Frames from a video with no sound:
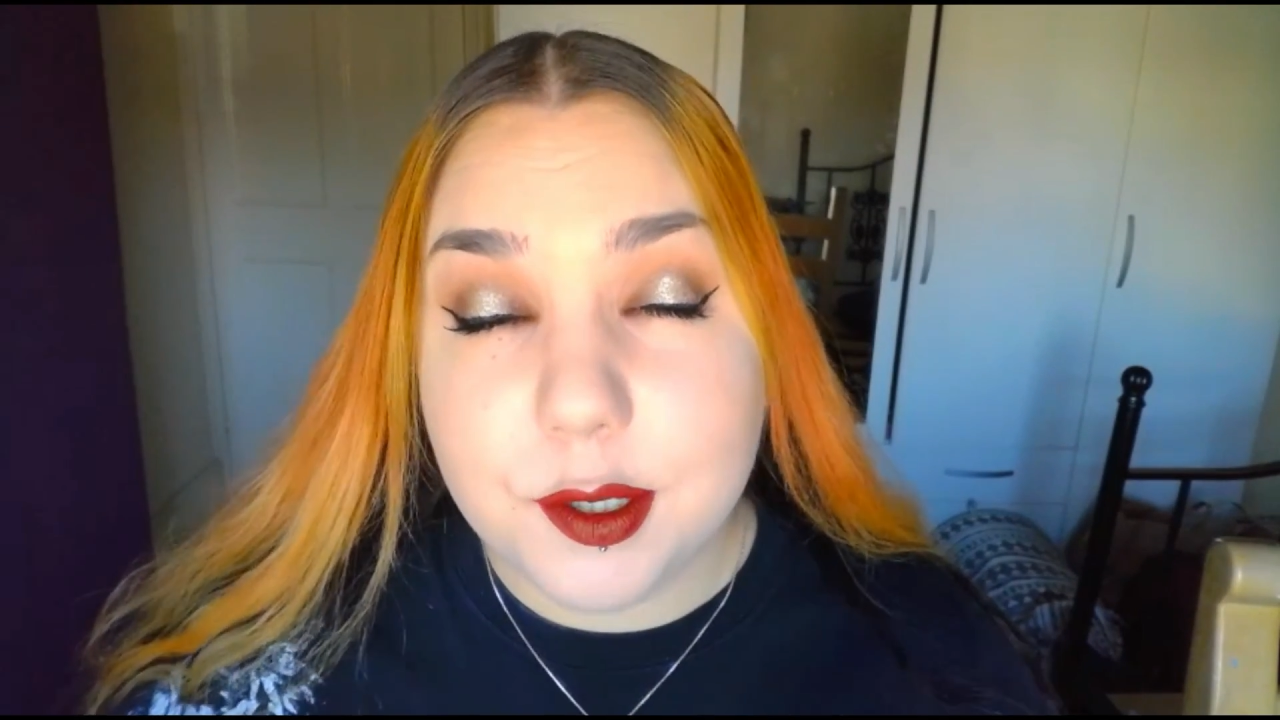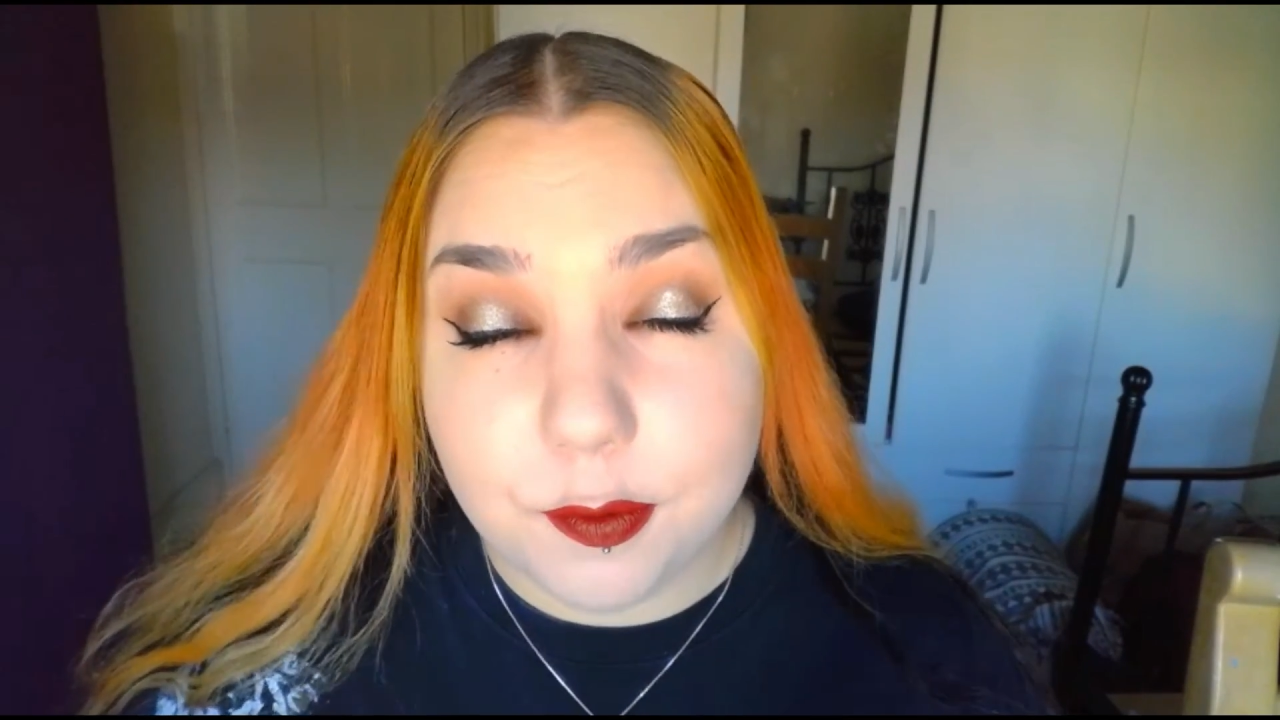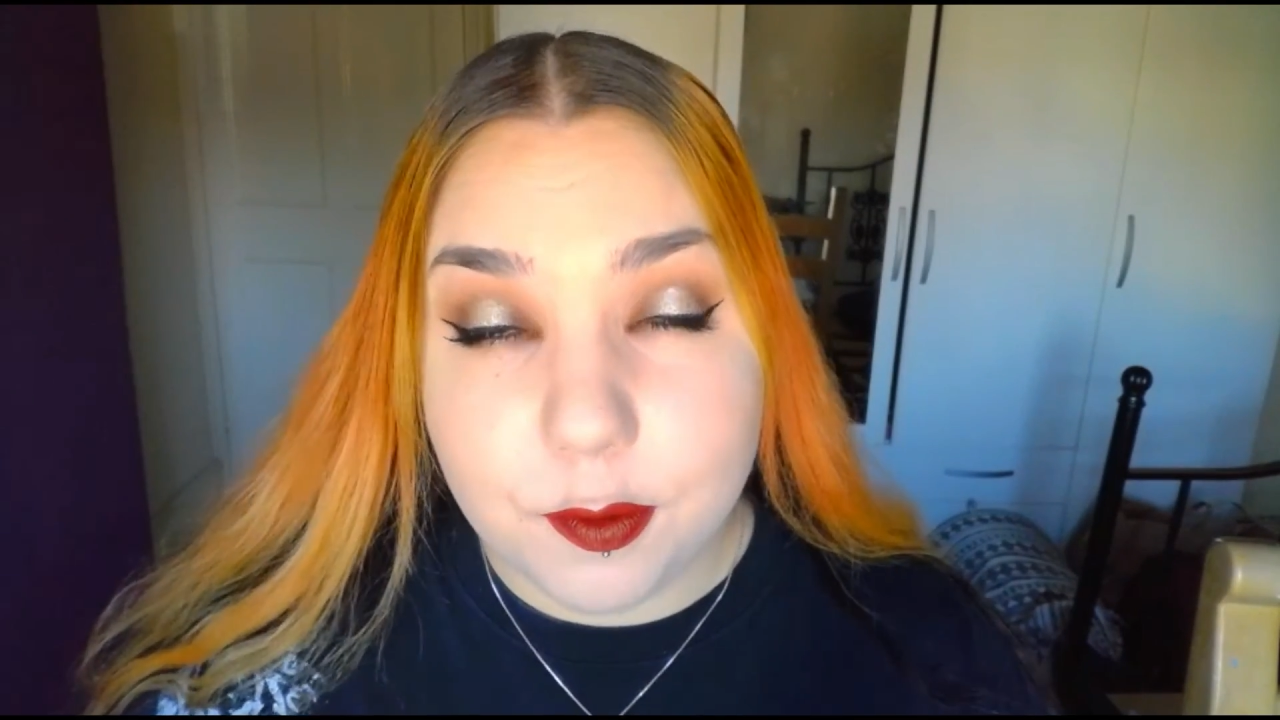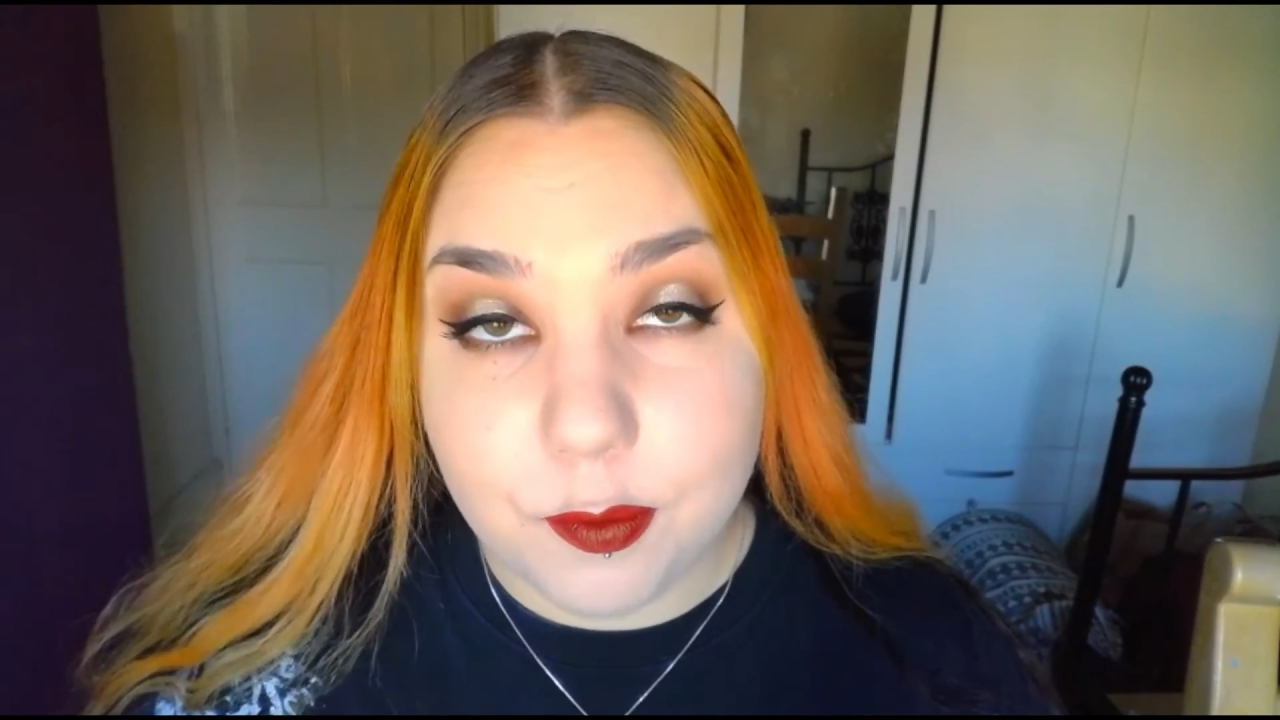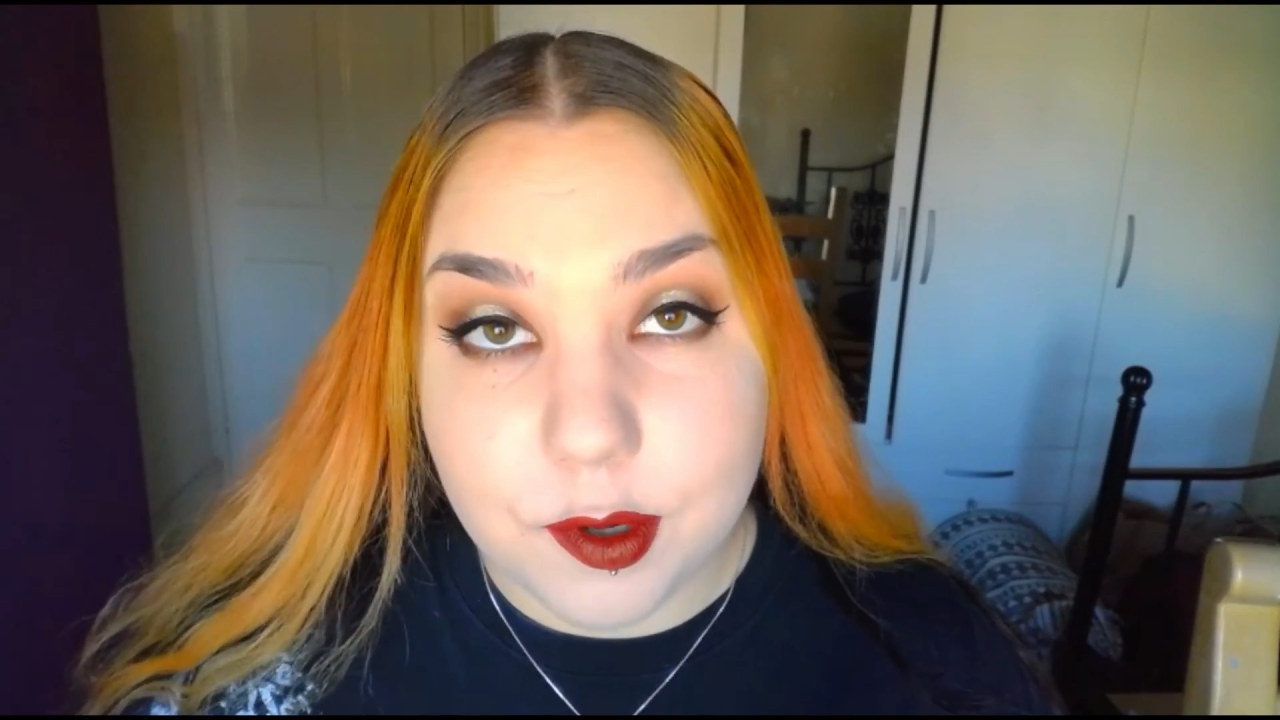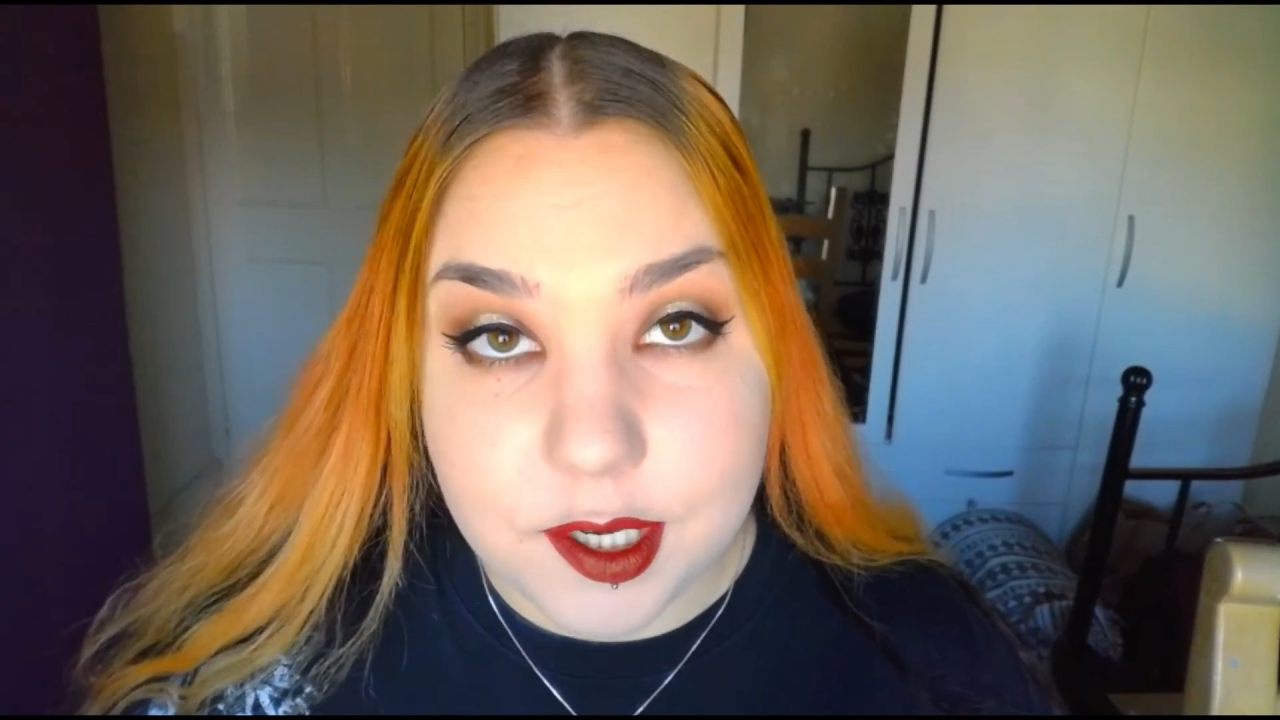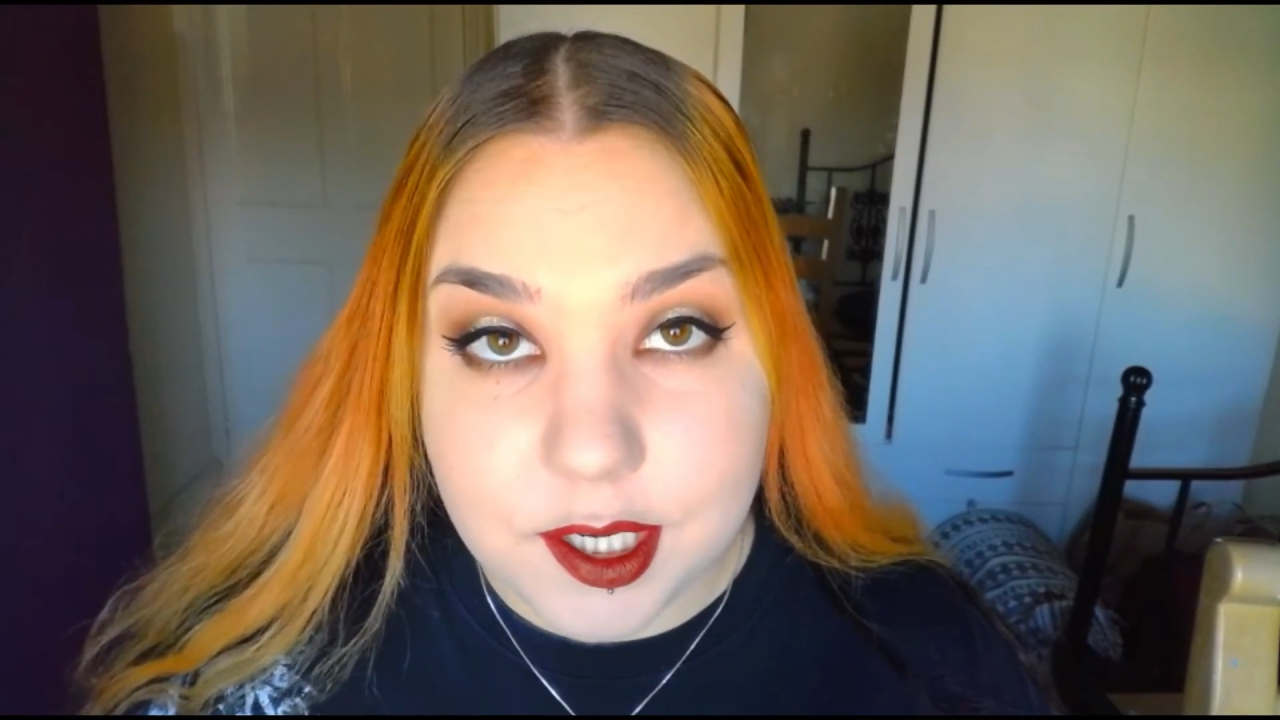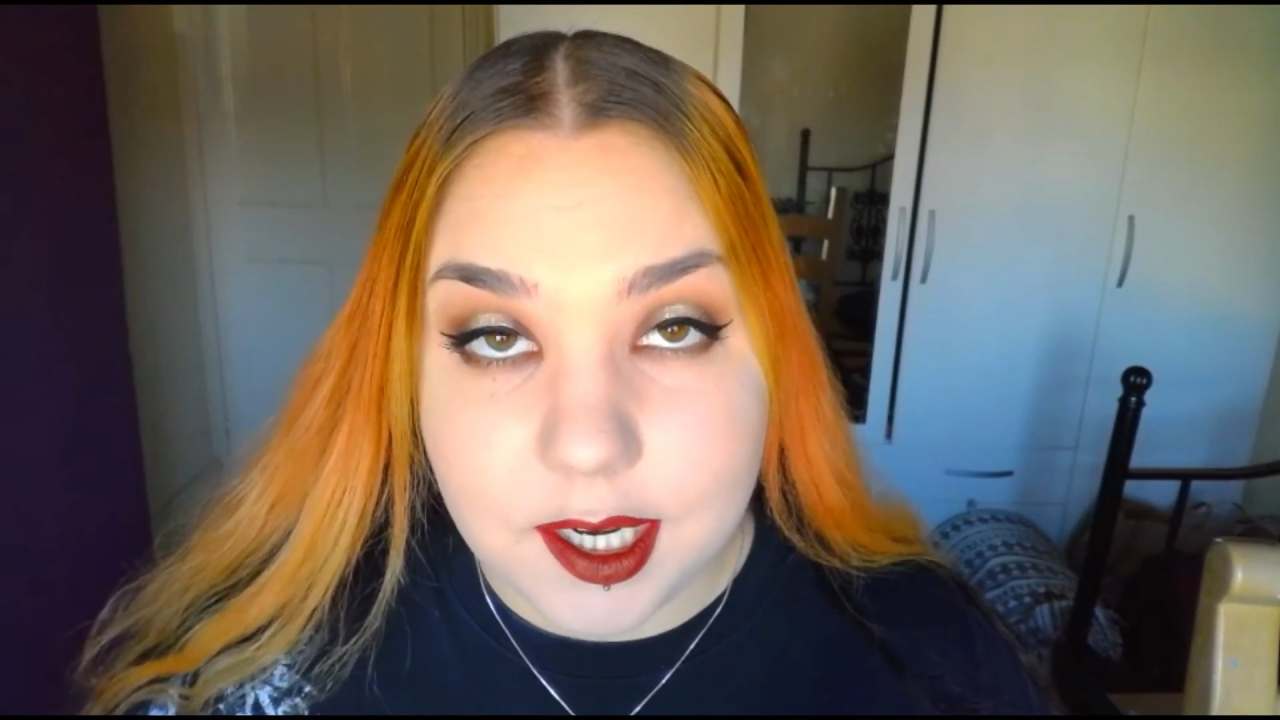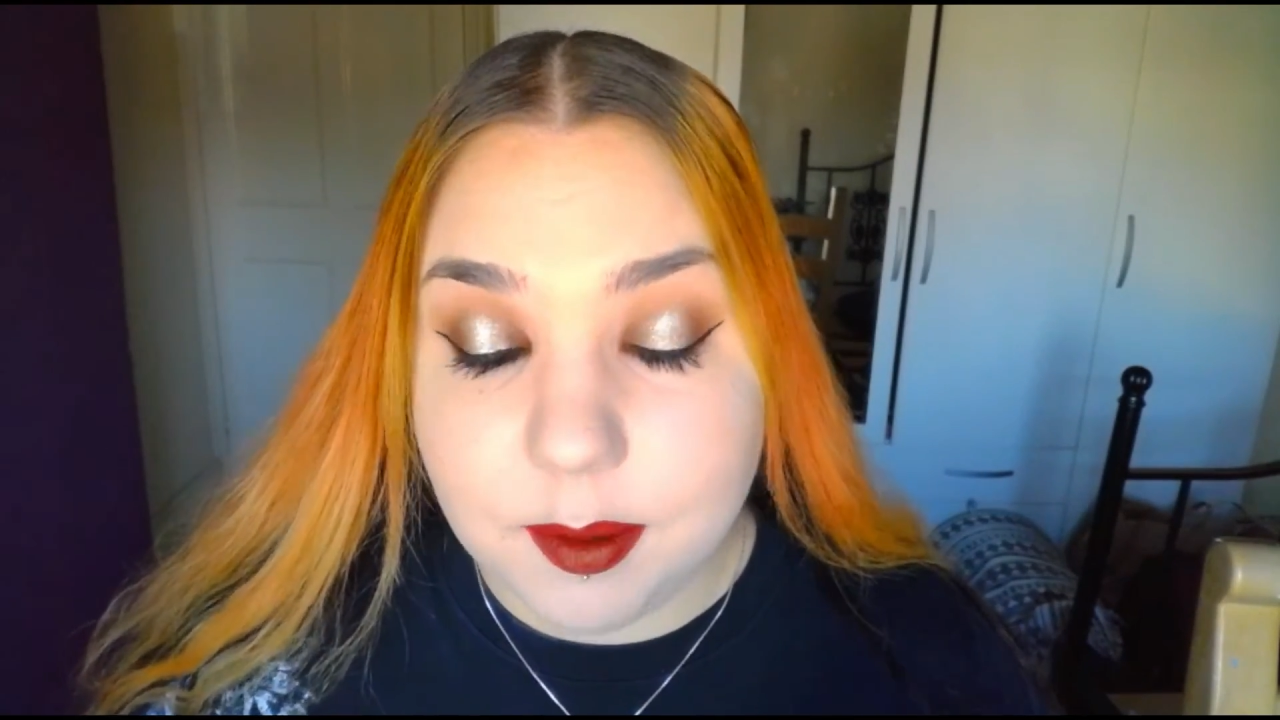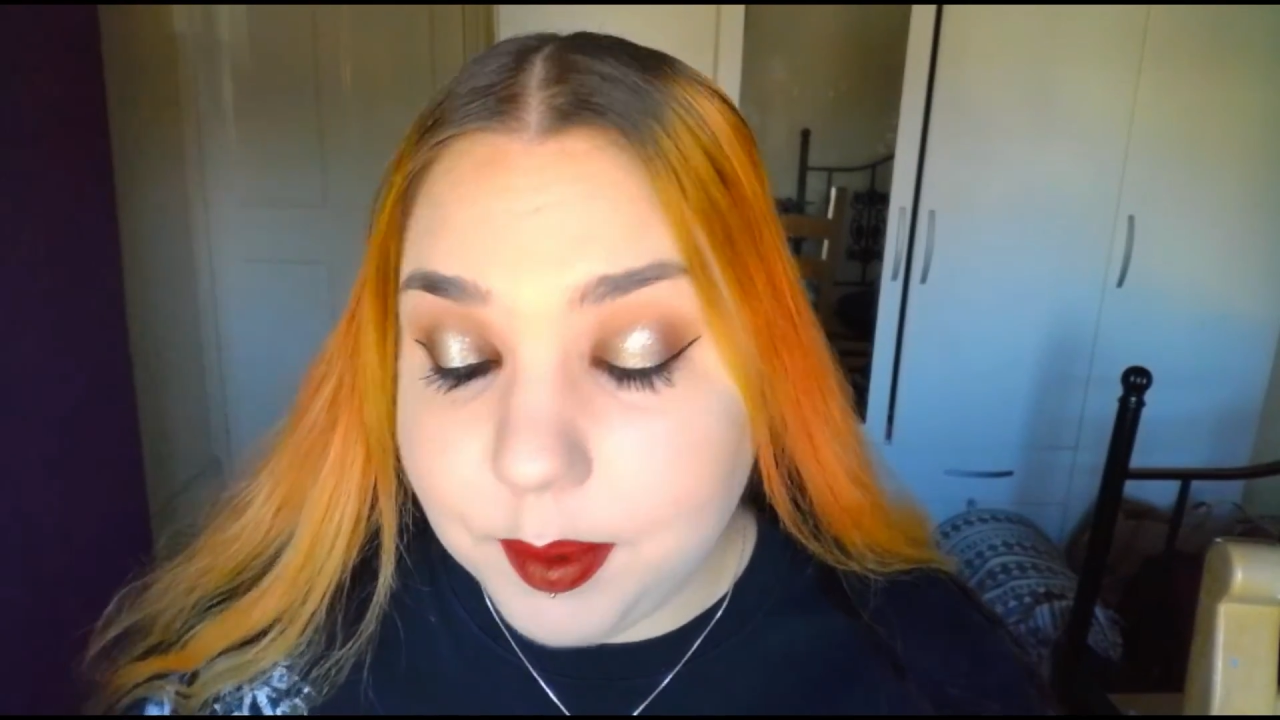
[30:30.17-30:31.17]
for watching.